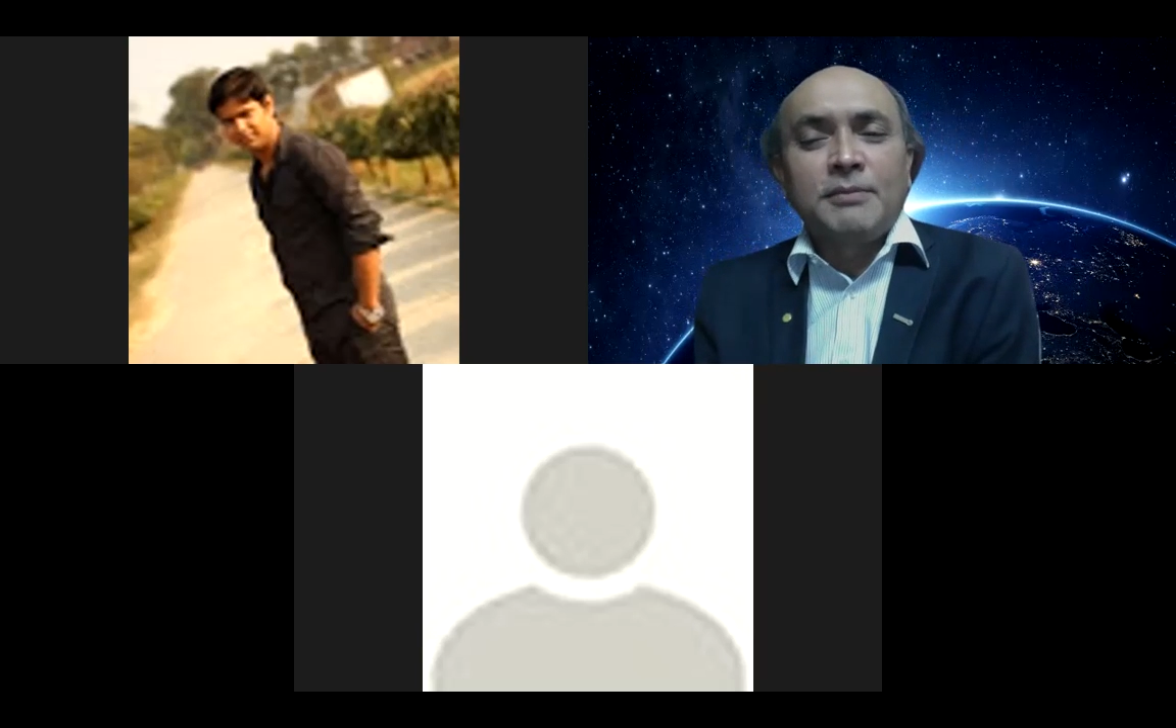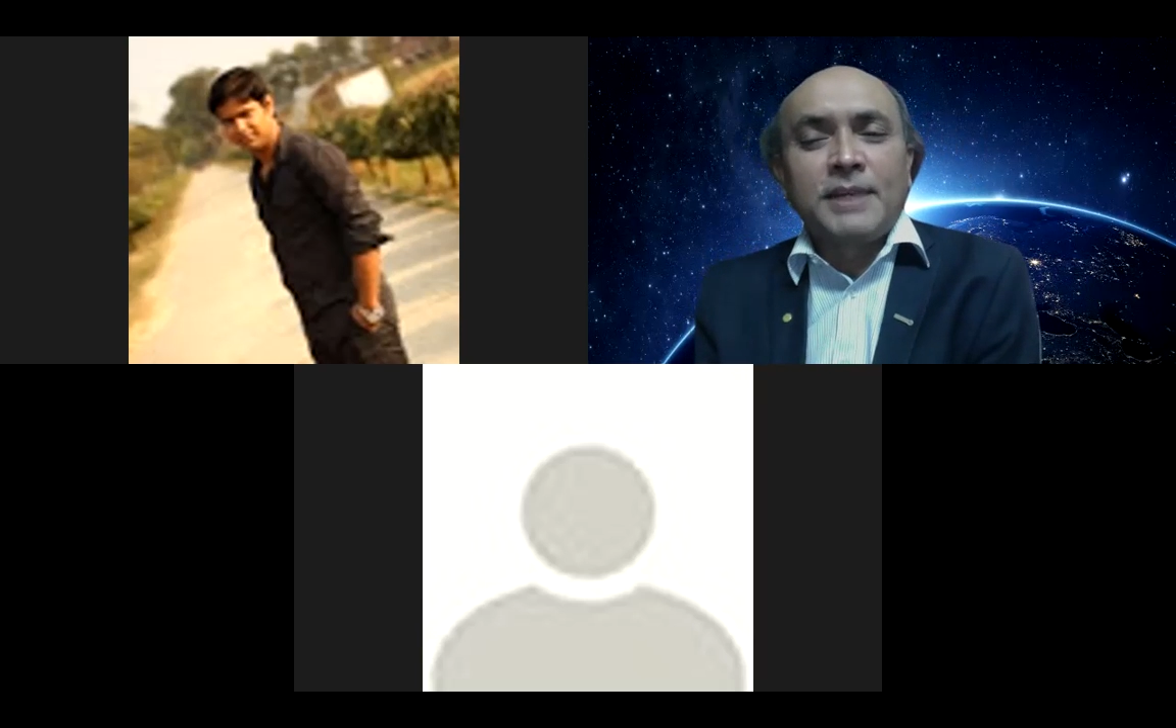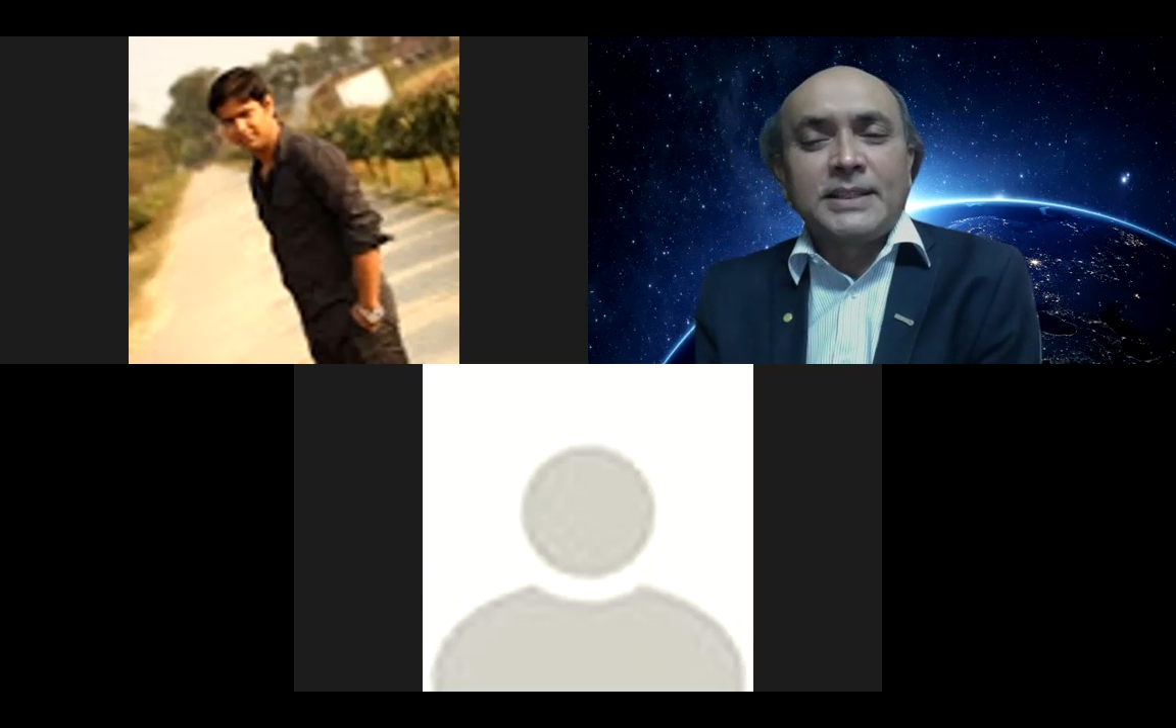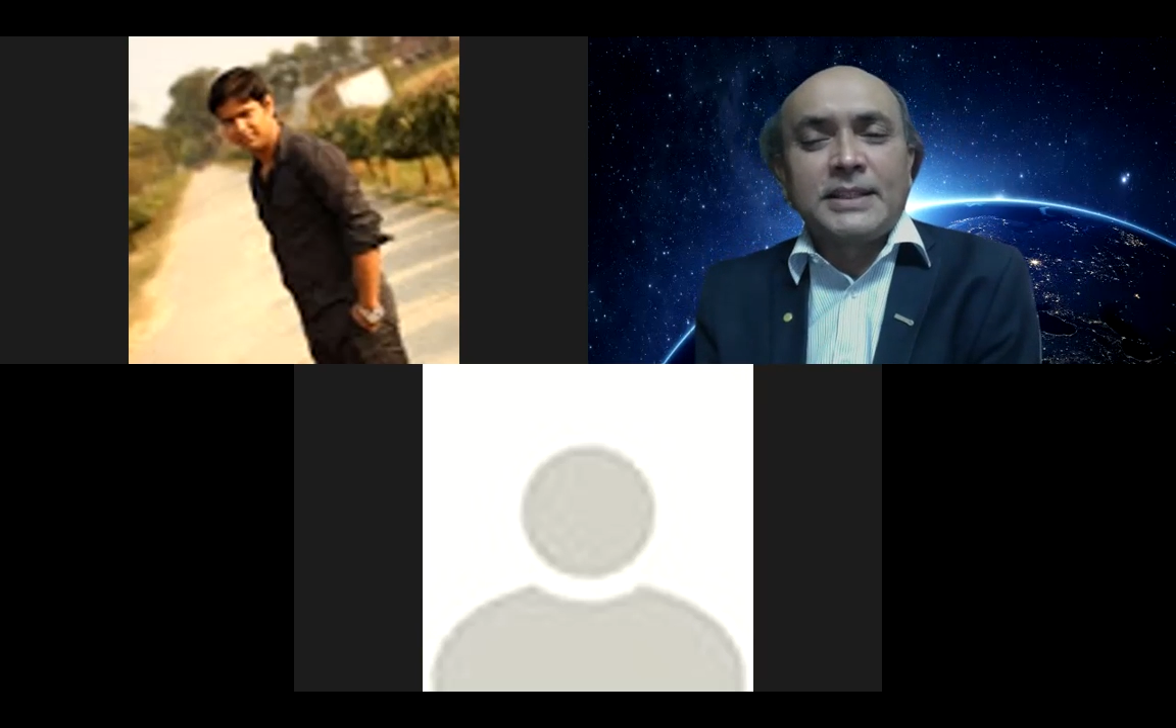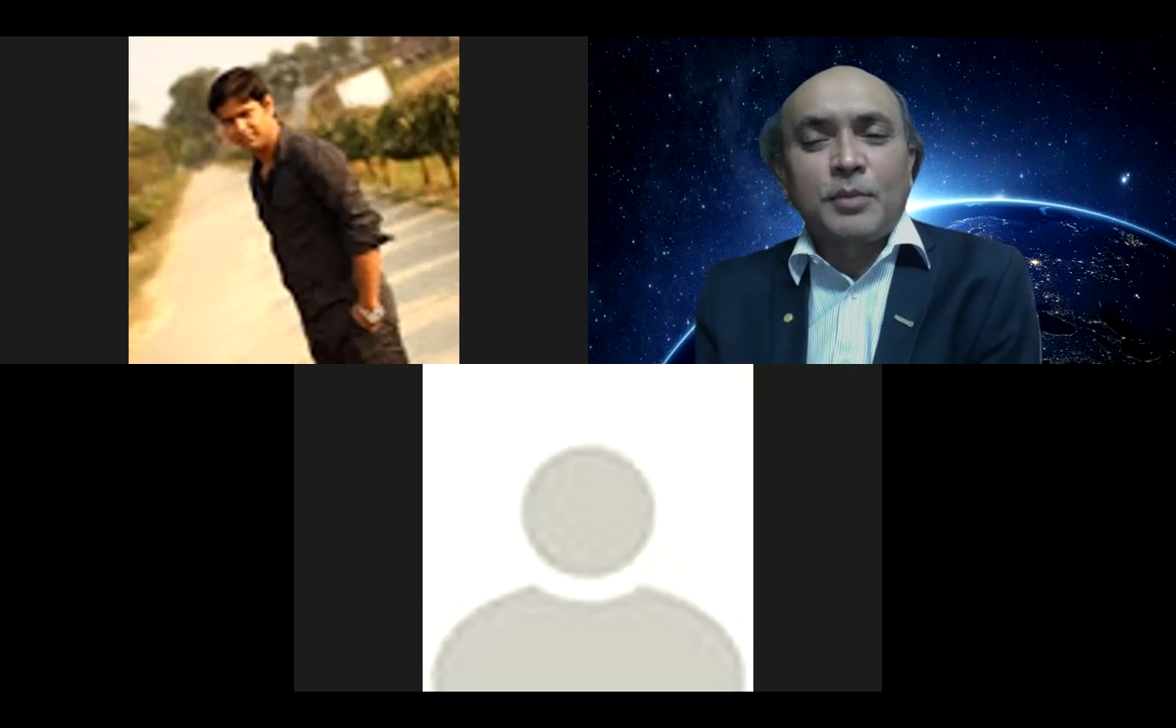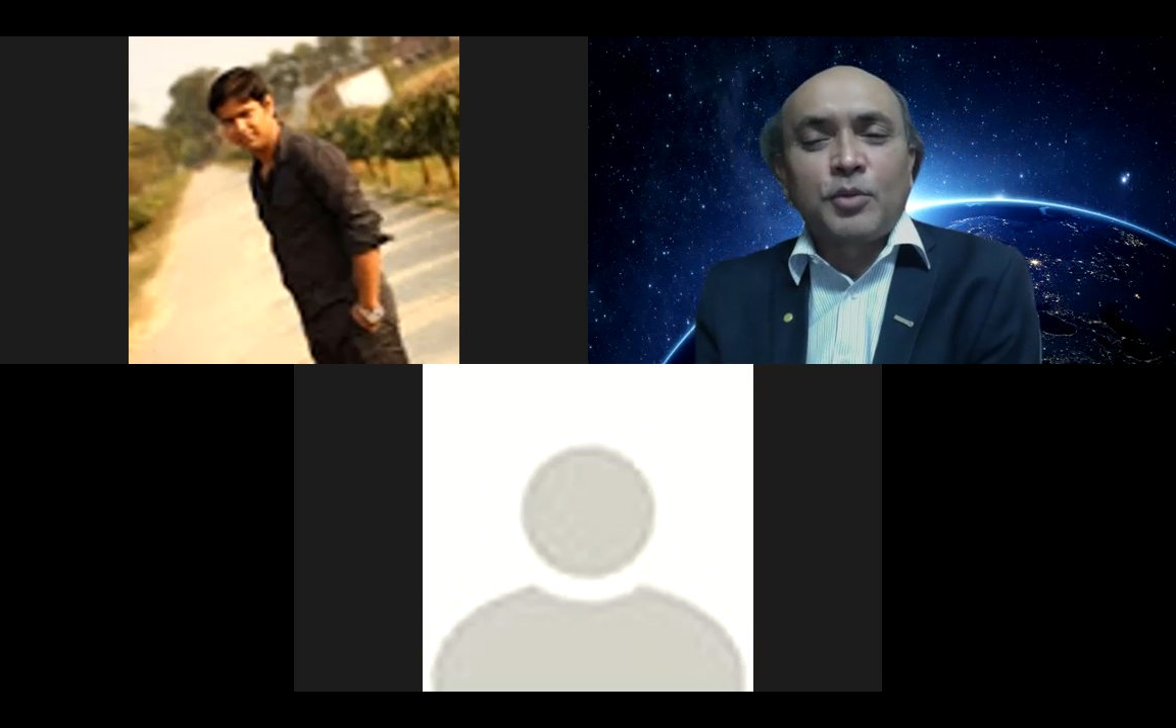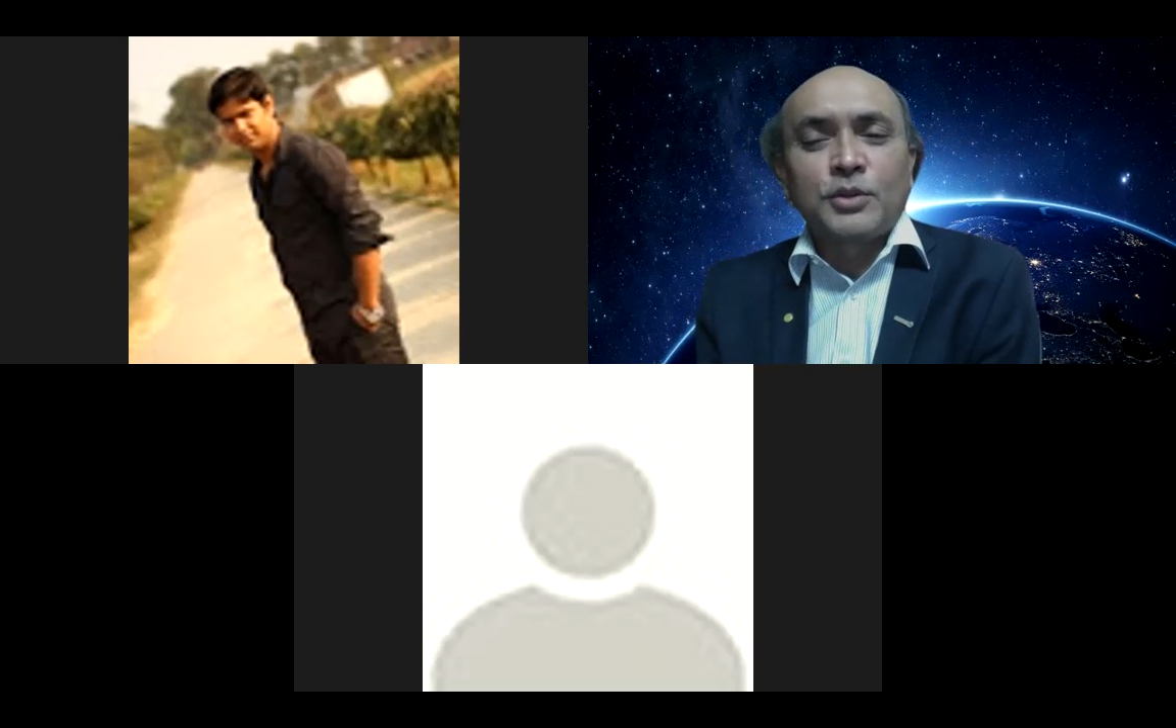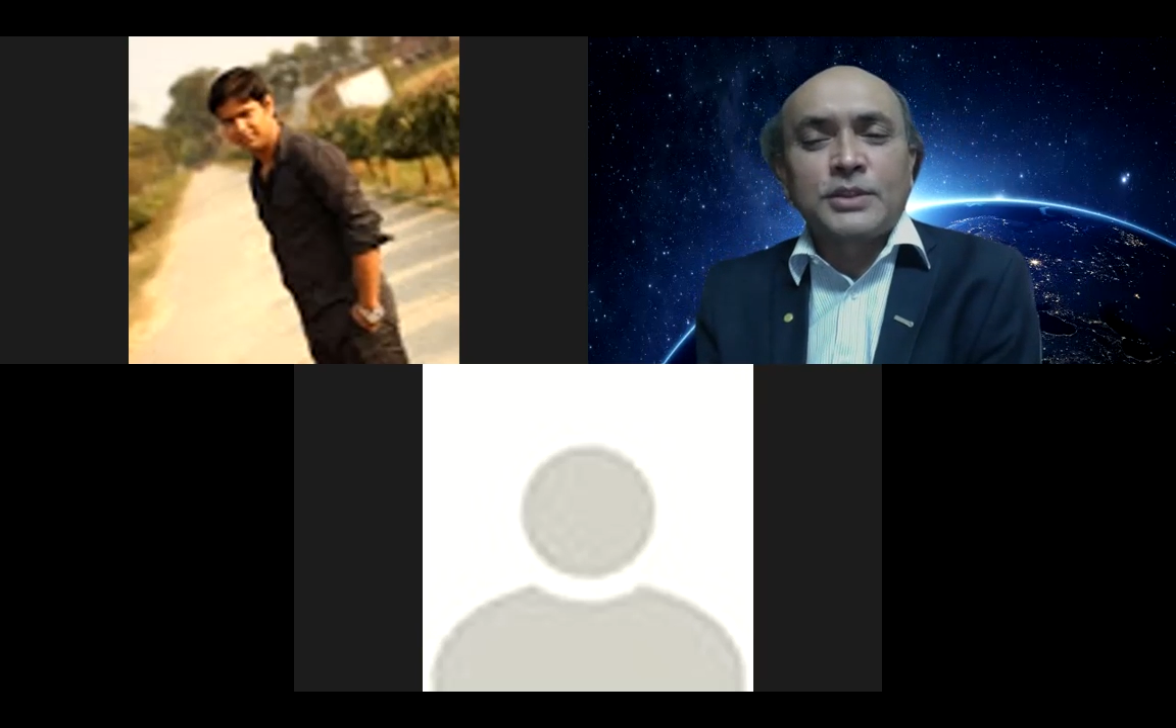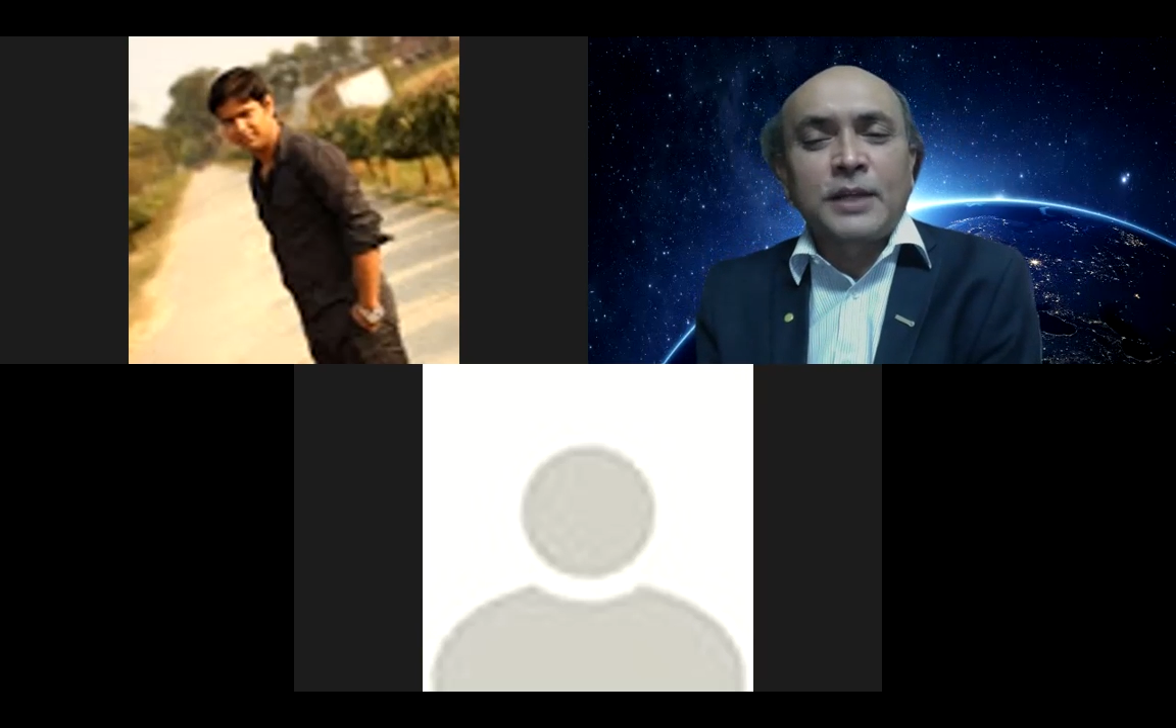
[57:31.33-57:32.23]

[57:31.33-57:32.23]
vegetables